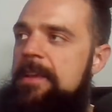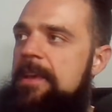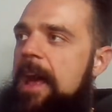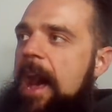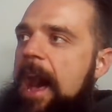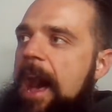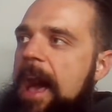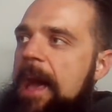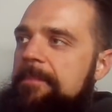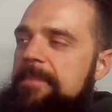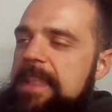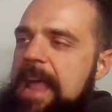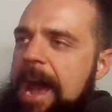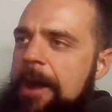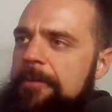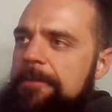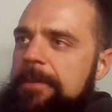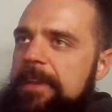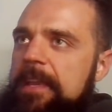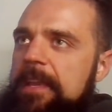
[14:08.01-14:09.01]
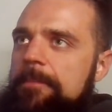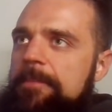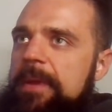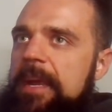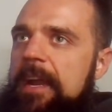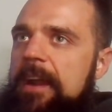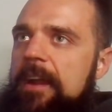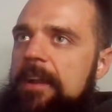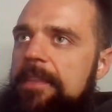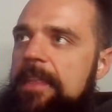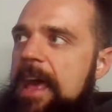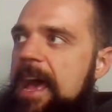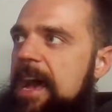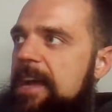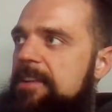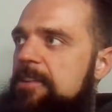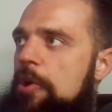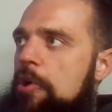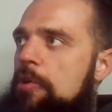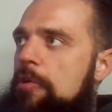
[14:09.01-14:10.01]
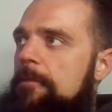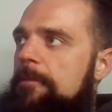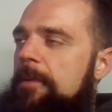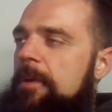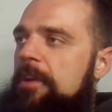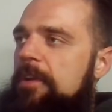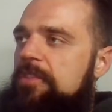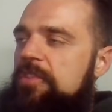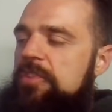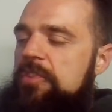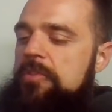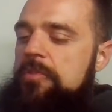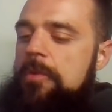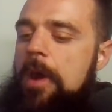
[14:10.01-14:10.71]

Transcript: Now if we compare that over to